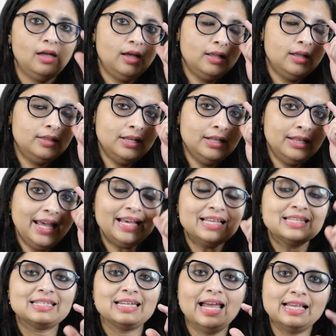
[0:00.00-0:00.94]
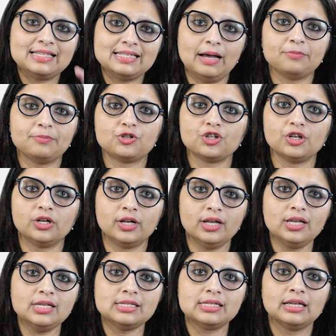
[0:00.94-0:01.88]
The next assumption
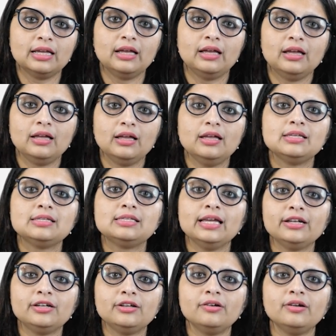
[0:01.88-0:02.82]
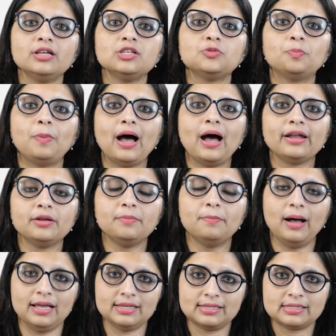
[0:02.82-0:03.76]
is ceteris
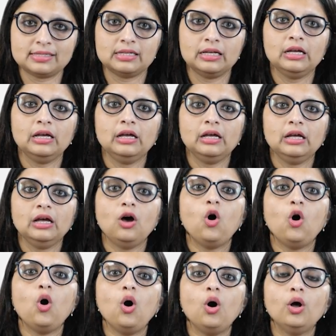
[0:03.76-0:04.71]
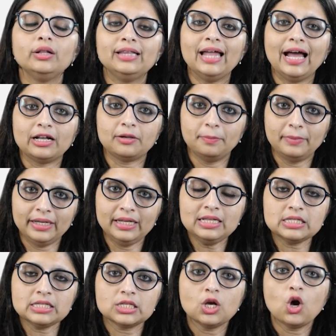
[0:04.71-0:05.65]
paribus. That
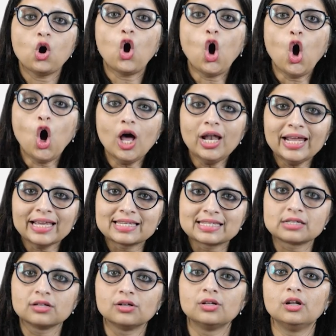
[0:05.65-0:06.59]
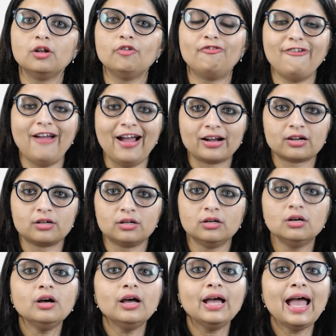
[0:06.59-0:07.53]
means all external
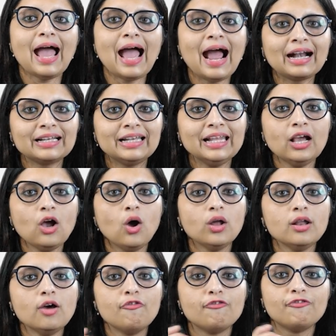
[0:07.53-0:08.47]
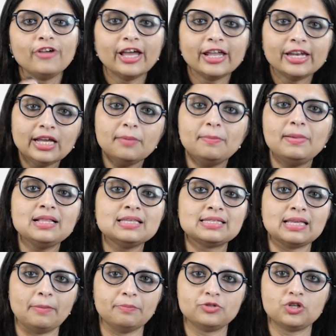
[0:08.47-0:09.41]
factors acting on a variable
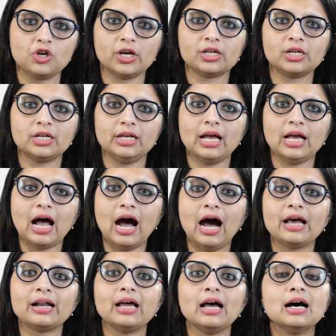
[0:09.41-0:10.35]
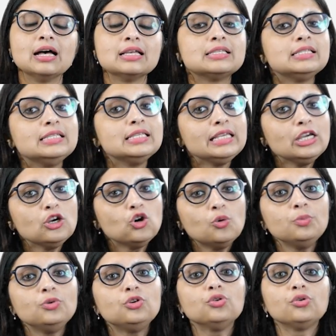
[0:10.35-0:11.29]
subject are
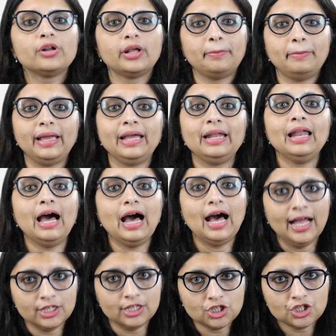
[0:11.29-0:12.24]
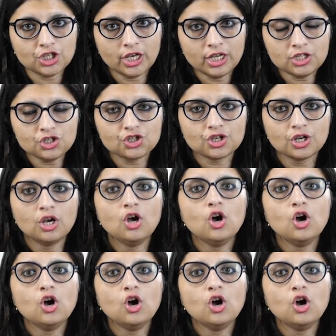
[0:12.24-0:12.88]
assumed to remain unchanged,